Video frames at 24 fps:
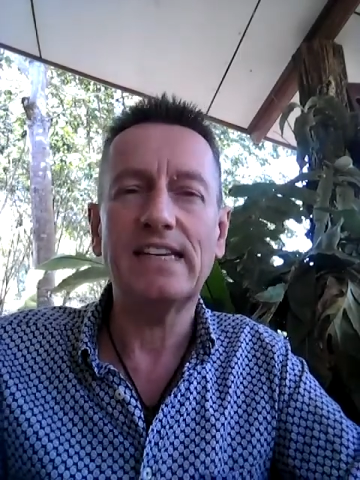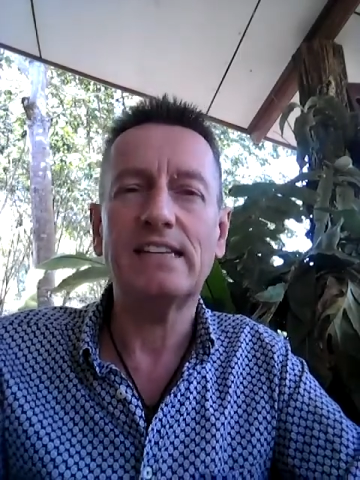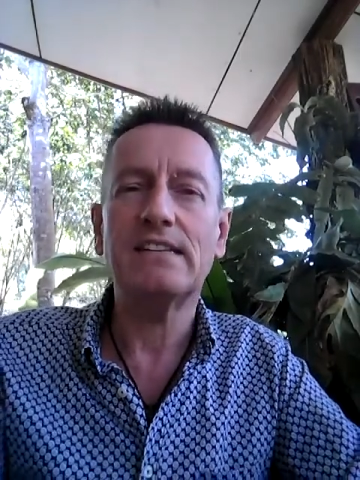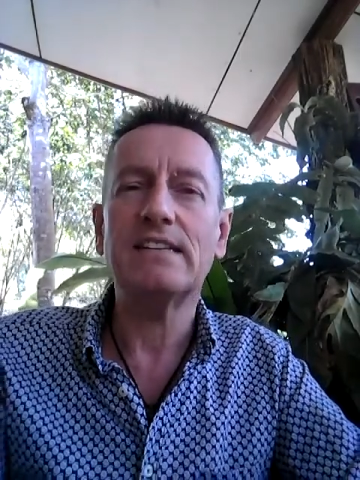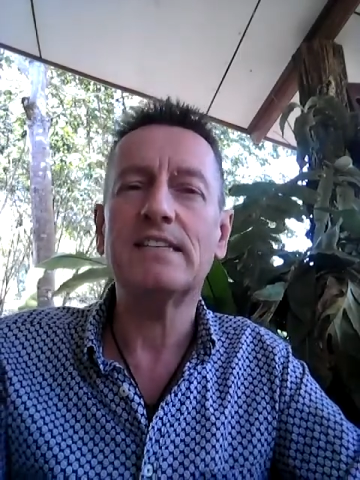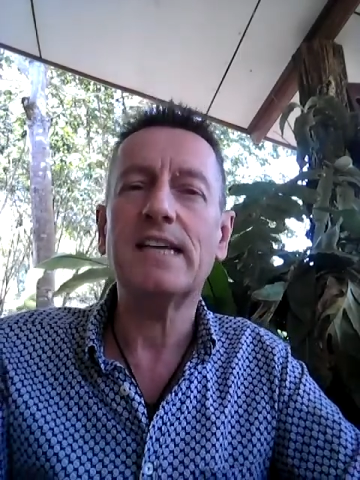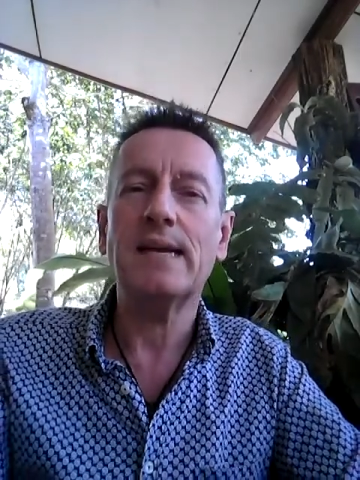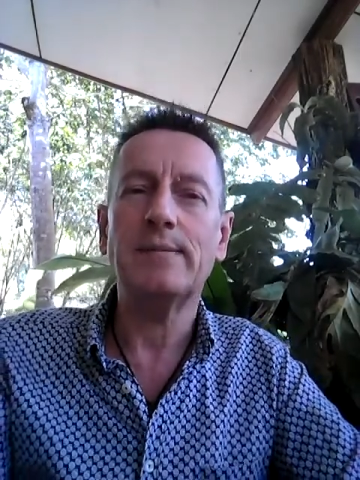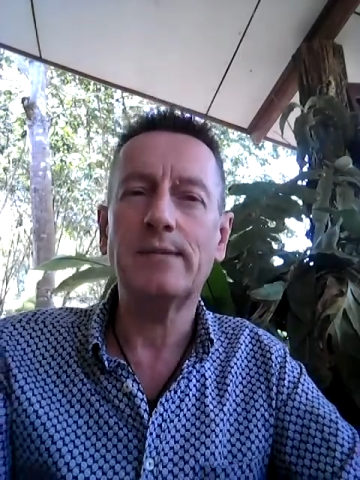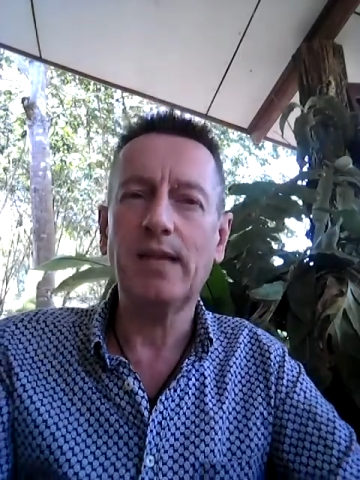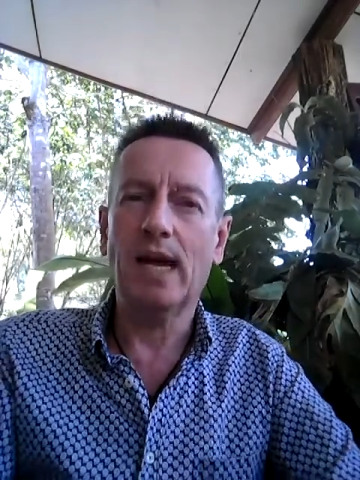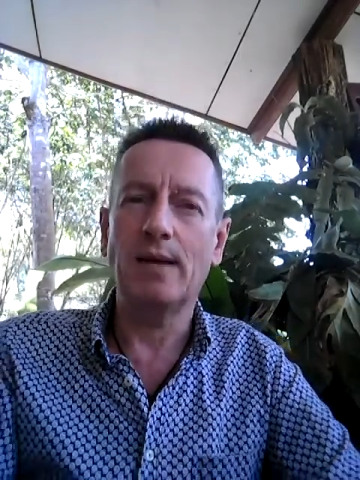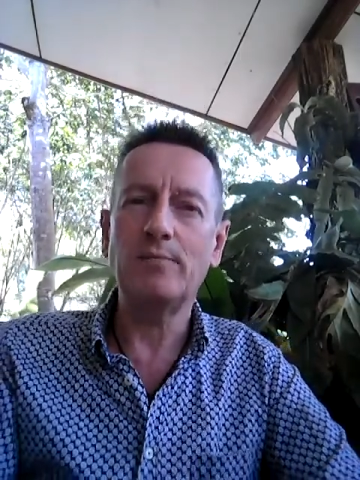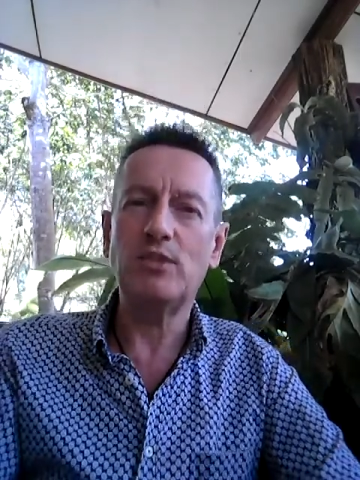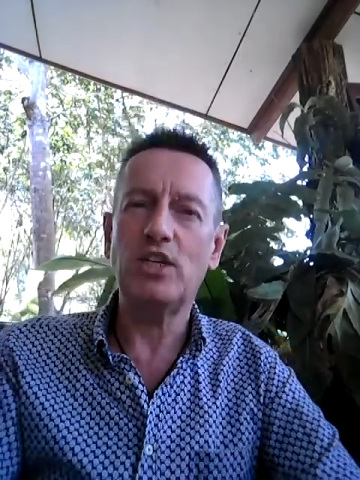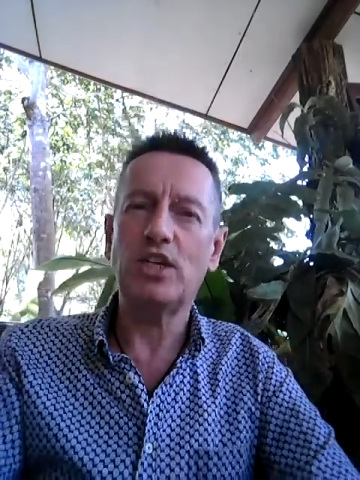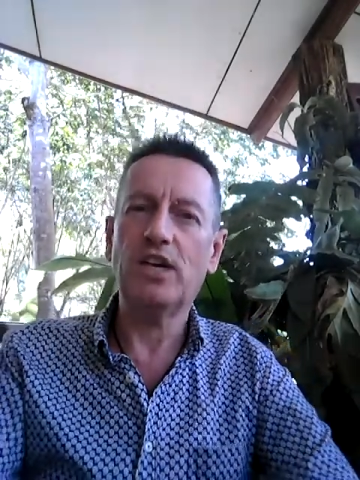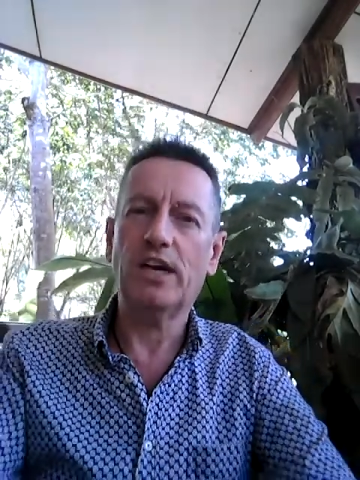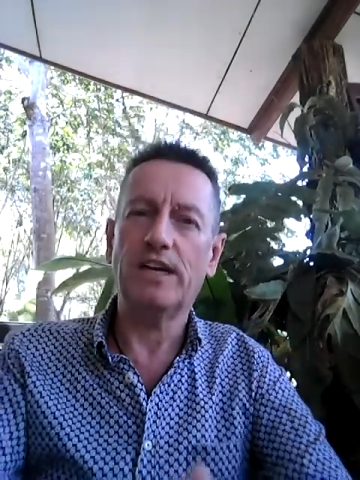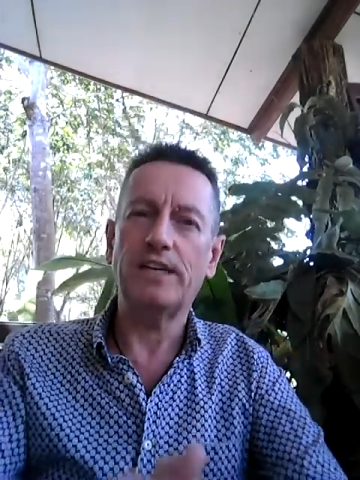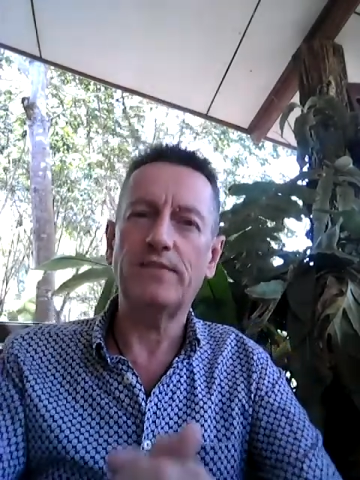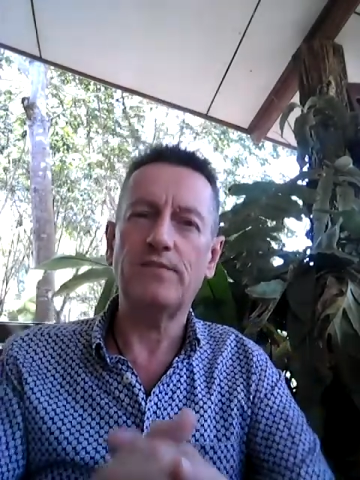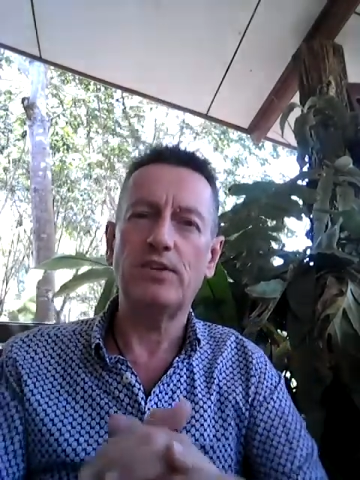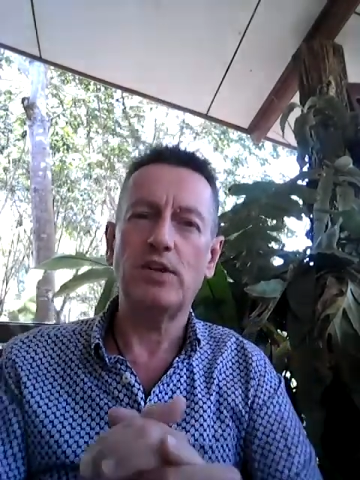at the same time, she
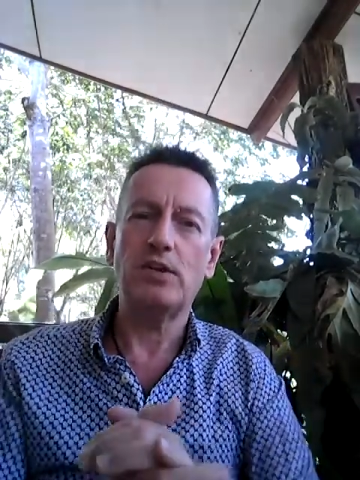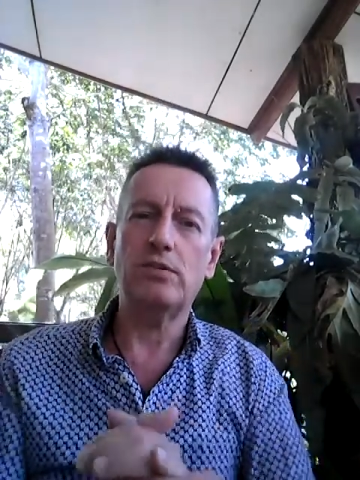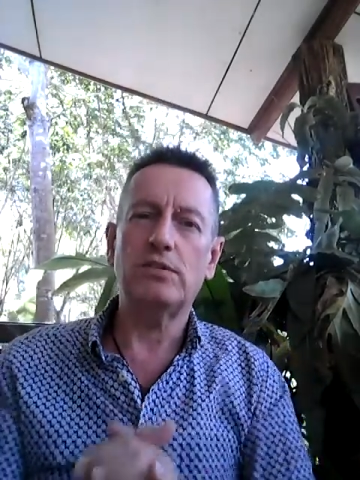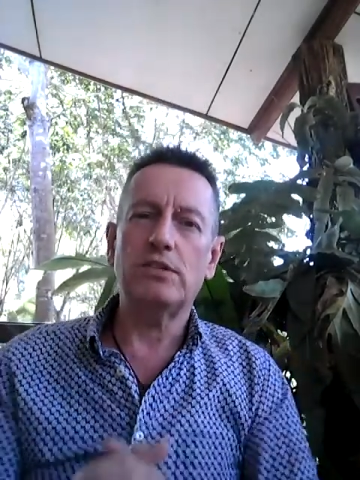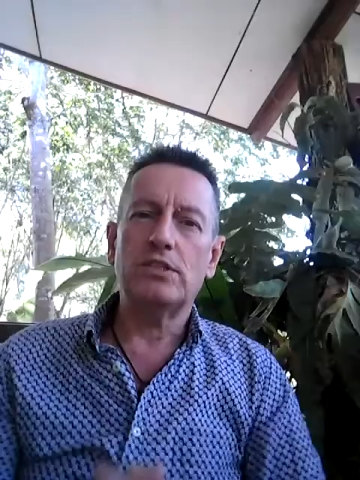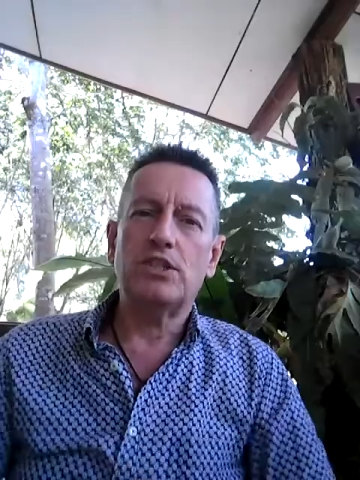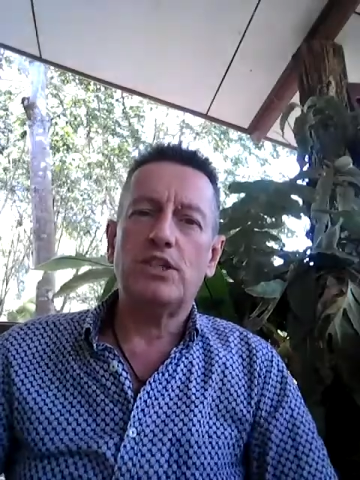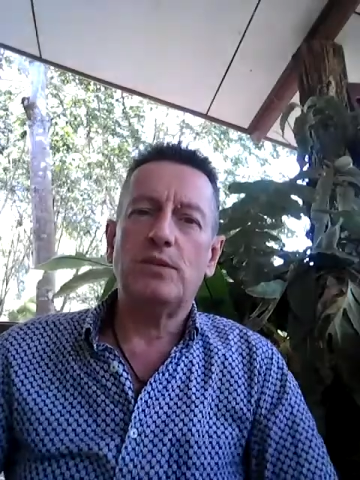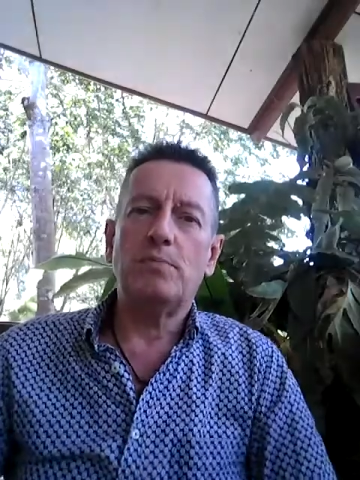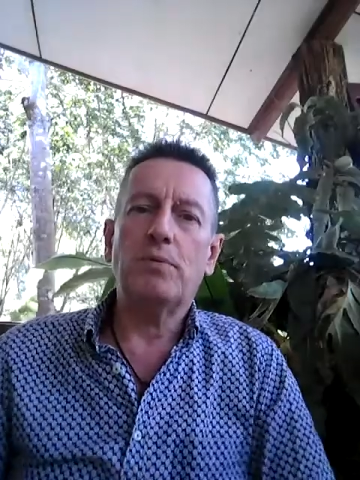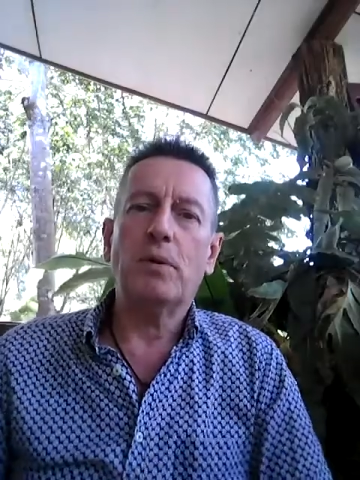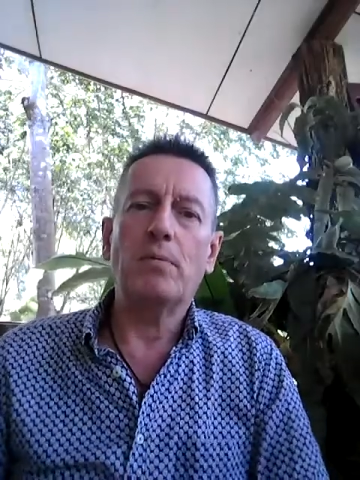kind of knew that